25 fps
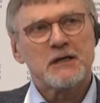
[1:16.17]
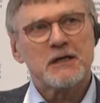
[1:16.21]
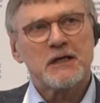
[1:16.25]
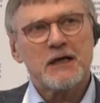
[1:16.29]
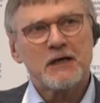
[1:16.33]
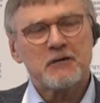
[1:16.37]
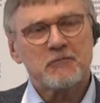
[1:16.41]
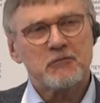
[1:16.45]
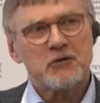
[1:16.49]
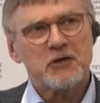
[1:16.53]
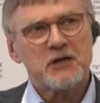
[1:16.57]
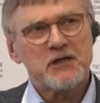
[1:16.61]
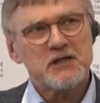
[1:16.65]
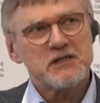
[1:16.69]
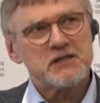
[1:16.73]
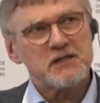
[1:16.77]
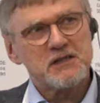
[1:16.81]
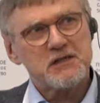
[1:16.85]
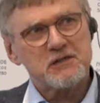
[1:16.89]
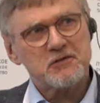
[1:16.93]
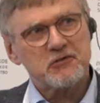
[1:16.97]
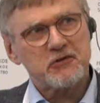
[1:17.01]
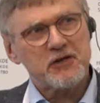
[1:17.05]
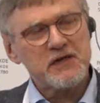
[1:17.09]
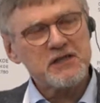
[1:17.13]
And what is
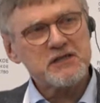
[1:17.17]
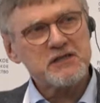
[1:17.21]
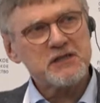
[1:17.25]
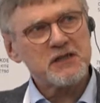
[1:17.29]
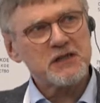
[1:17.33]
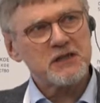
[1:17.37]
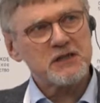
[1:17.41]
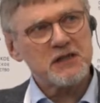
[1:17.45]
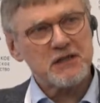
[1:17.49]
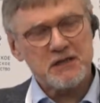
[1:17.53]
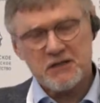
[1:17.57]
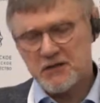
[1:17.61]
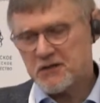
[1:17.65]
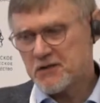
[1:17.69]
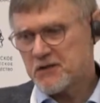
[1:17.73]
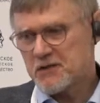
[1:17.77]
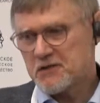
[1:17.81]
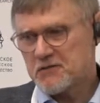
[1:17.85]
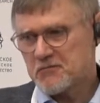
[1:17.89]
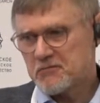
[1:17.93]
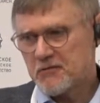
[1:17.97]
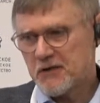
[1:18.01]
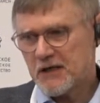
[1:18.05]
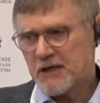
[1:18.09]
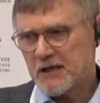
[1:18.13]
interesting that there
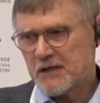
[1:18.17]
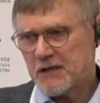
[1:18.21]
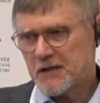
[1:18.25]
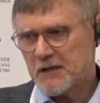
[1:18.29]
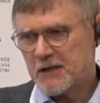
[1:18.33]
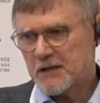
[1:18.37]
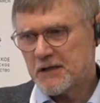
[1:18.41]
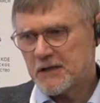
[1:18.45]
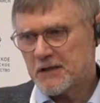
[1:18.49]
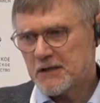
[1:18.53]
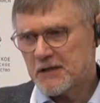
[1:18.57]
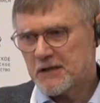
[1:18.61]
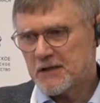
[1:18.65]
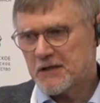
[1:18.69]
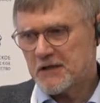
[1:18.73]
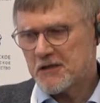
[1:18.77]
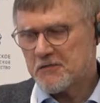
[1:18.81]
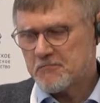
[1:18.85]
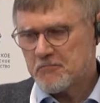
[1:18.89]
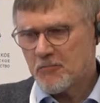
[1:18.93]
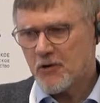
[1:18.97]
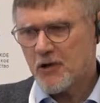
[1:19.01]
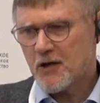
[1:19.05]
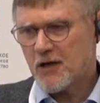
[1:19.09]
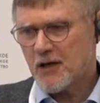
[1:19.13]
is very
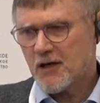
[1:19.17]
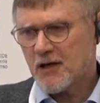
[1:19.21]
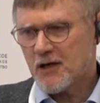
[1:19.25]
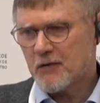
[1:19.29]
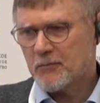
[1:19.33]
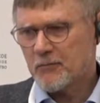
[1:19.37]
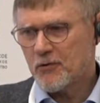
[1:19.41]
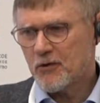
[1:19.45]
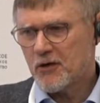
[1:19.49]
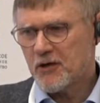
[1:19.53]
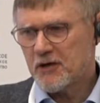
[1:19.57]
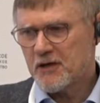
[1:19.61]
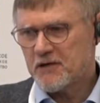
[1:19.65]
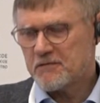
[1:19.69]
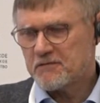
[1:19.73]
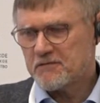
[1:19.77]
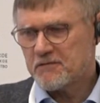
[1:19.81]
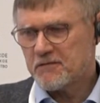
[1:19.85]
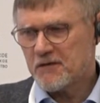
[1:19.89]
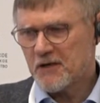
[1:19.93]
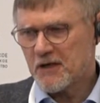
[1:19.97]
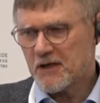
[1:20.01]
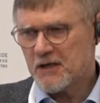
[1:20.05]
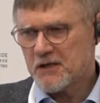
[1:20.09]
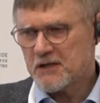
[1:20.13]
remarkable
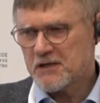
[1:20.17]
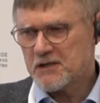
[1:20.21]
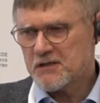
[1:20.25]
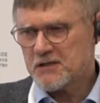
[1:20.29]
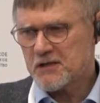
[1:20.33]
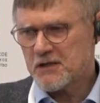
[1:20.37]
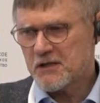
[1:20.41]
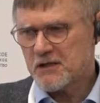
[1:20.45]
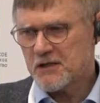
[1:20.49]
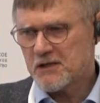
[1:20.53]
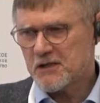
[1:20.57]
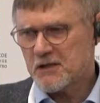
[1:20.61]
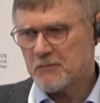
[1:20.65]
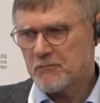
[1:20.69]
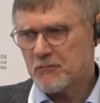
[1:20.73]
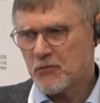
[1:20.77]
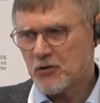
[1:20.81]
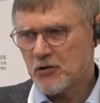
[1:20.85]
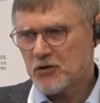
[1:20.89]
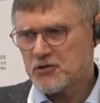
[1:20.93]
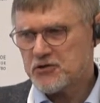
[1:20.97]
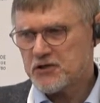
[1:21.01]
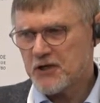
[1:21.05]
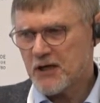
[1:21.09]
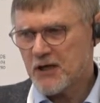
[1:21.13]
difference in the
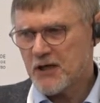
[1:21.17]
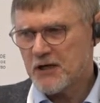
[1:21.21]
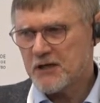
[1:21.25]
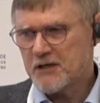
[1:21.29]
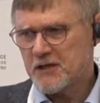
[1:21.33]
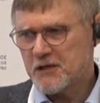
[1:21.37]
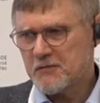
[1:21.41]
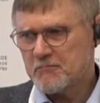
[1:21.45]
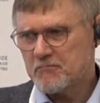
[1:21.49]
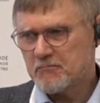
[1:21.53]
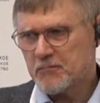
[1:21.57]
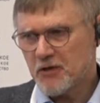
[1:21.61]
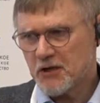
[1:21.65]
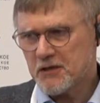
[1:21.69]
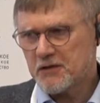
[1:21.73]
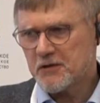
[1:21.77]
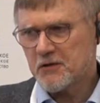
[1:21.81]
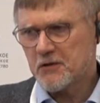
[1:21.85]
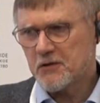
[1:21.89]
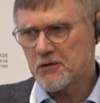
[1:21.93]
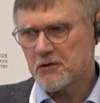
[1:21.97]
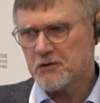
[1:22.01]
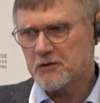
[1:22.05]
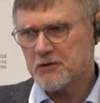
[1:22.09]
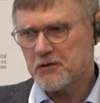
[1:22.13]
mortality,
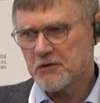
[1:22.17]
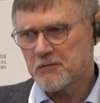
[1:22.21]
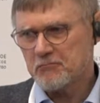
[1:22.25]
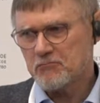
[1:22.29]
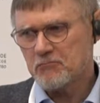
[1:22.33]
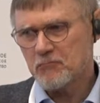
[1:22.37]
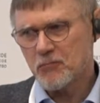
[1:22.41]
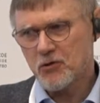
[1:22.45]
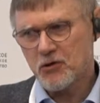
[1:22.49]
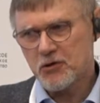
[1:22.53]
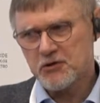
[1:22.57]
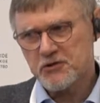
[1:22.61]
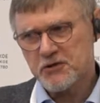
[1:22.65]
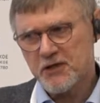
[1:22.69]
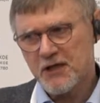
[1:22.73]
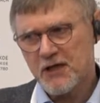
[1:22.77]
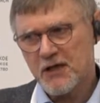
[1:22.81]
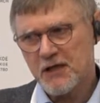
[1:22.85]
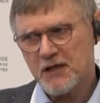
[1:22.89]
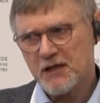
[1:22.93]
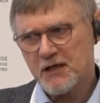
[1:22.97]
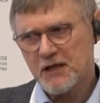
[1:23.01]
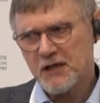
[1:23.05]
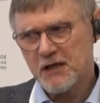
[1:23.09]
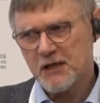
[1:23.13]
particularly the
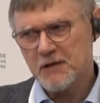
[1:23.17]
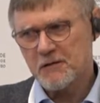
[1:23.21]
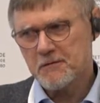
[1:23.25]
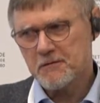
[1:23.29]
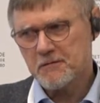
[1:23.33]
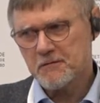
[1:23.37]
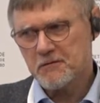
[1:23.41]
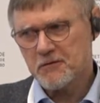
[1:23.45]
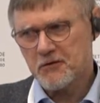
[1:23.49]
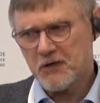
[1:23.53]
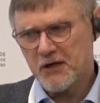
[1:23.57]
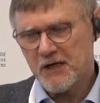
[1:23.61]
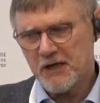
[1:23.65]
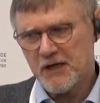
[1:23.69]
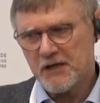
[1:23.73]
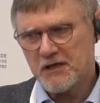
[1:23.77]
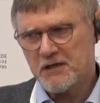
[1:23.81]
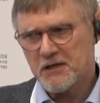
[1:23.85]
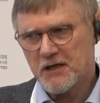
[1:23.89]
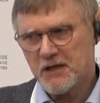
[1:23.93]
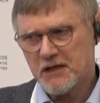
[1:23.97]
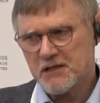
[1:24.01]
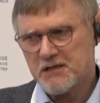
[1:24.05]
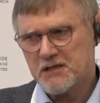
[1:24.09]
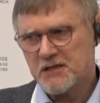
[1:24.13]
mortality
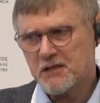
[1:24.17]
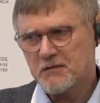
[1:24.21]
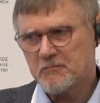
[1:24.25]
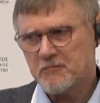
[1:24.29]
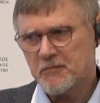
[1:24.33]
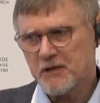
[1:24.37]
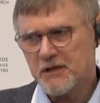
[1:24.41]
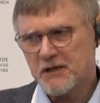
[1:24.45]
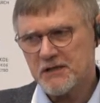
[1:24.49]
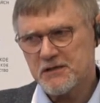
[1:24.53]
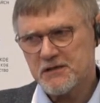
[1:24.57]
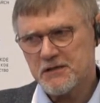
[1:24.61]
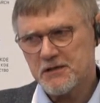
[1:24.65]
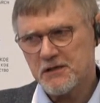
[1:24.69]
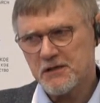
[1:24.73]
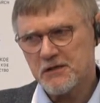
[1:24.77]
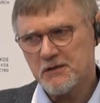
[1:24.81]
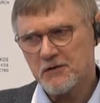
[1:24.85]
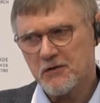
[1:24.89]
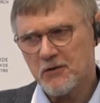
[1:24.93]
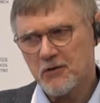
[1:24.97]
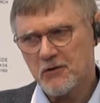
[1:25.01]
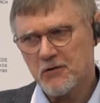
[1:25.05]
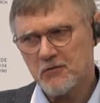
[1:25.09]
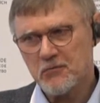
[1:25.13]
rate estimates
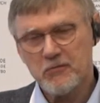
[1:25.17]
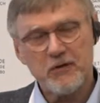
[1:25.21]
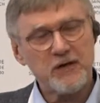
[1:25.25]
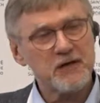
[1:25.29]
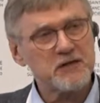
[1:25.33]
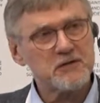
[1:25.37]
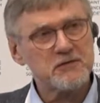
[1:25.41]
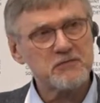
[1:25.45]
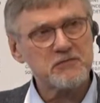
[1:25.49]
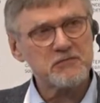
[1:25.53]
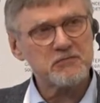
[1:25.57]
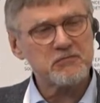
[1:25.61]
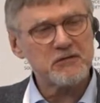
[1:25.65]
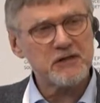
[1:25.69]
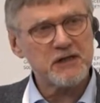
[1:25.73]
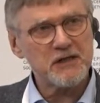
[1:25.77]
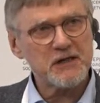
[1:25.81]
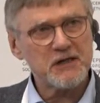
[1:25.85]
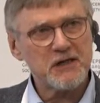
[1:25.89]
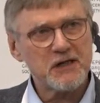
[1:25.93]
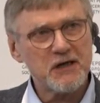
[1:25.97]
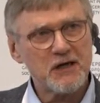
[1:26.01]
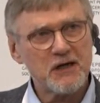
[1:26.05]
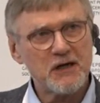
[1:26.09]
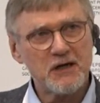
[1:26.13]
in low versus very
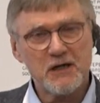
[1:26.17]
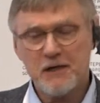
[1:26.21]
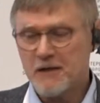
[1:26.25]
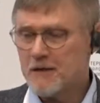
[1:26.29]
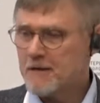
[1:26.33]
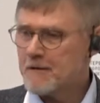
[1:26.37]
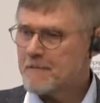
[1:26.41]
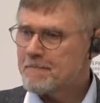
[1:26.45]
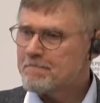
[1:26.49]
high